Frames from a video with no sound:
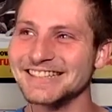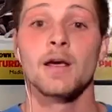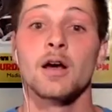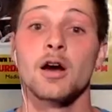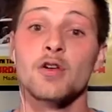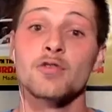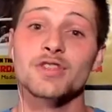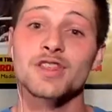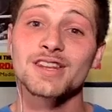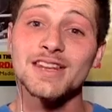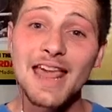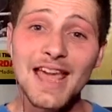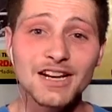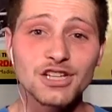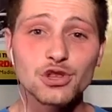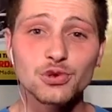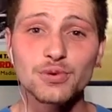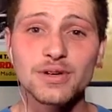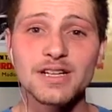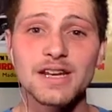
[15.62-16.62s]
Over the
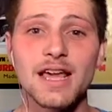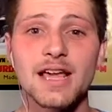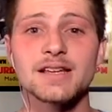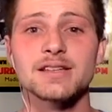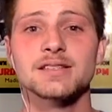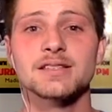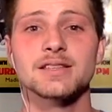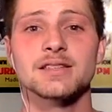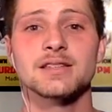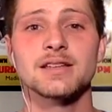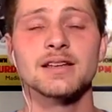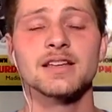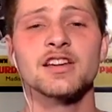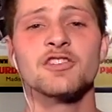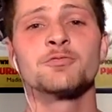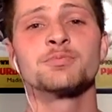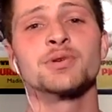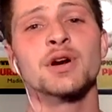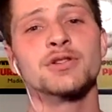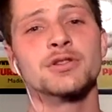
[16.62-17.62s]
next 3 days, the city
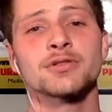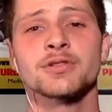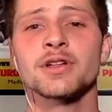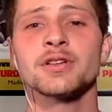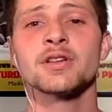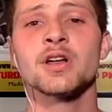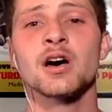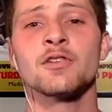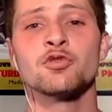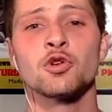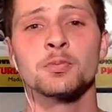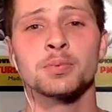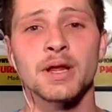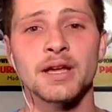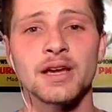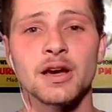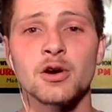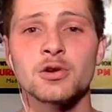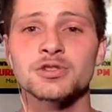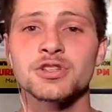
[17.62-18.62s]
of brotherly love will play
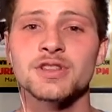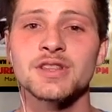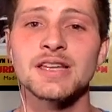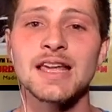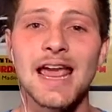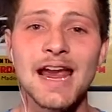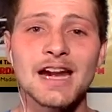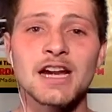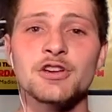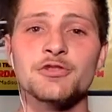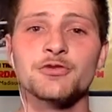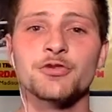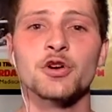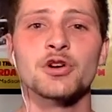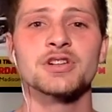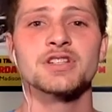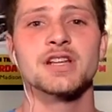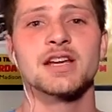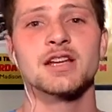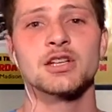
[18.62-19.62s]
host to the
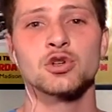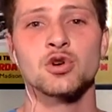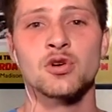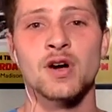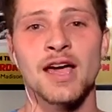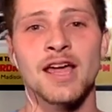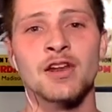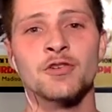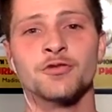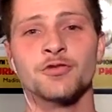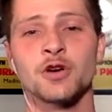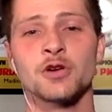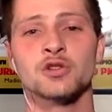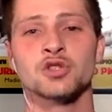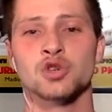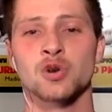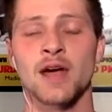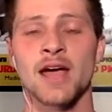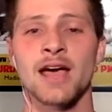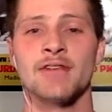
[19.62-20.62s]
81st annual NFL
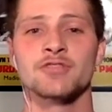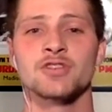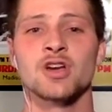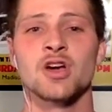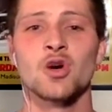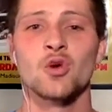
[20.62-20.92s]
Draft,